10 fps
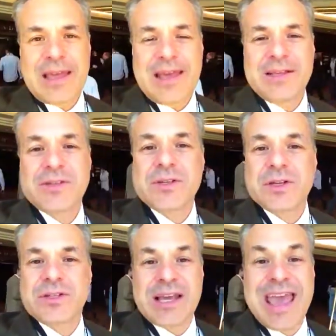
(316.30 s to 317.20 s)
is
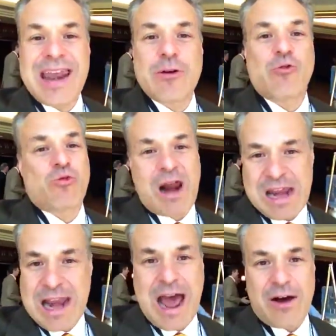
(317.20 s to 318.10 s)
to get it
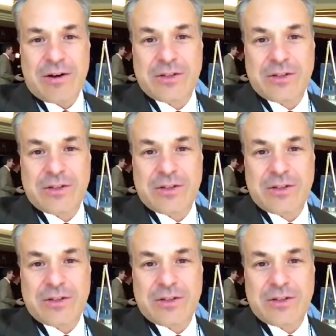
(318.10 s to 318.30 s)
right now.